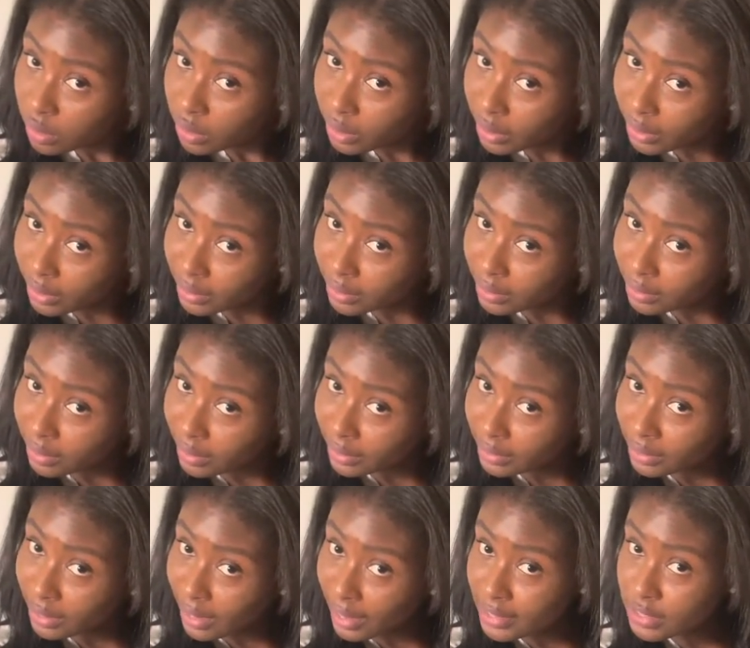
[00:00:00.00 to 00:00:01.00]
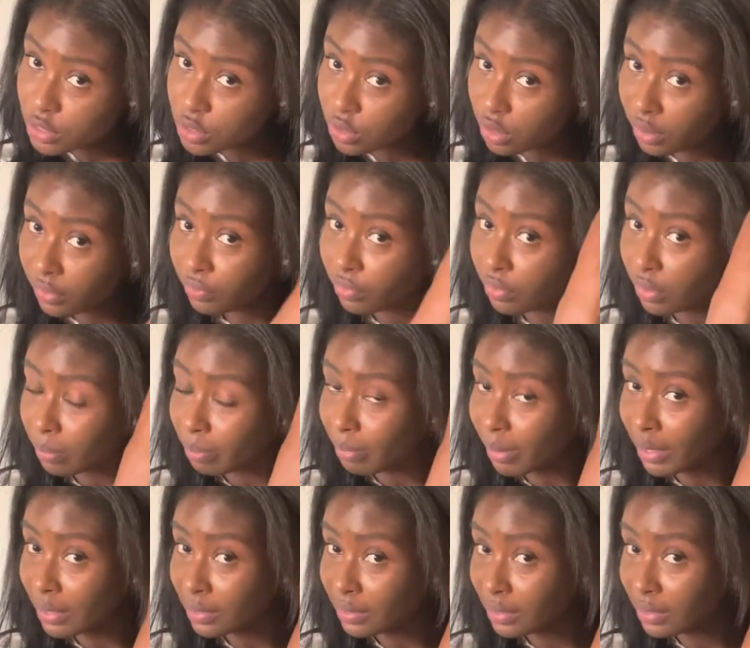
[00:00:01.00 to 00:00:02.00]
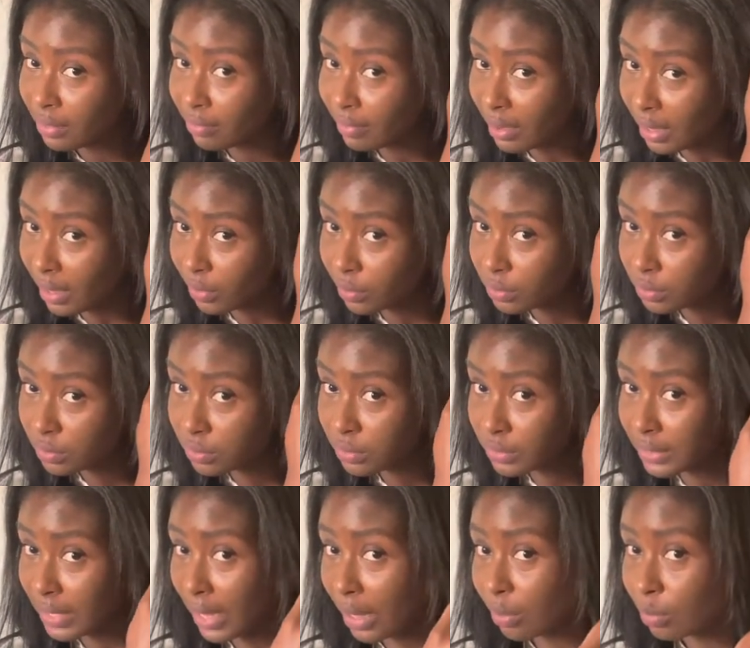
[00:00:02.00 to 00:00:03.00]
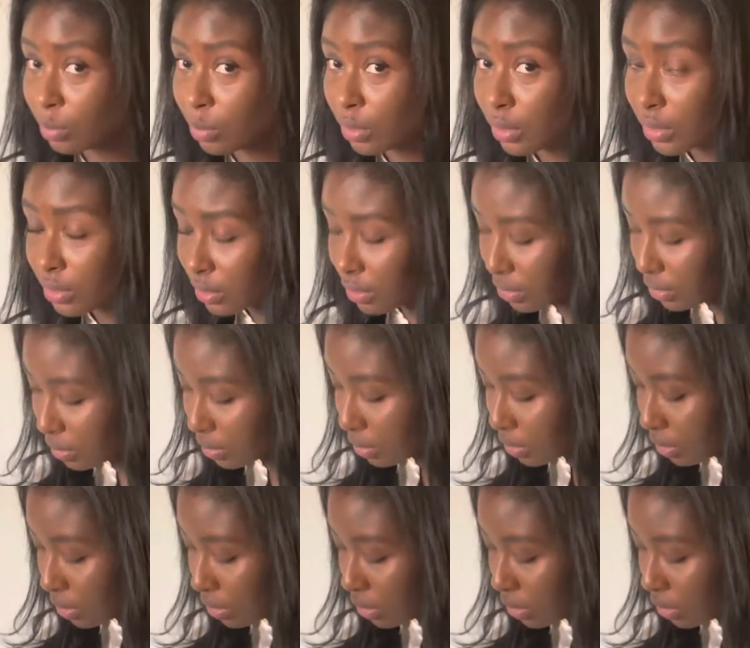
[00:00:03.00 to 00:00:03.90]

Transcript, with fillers: And like I start from my leave out downwards.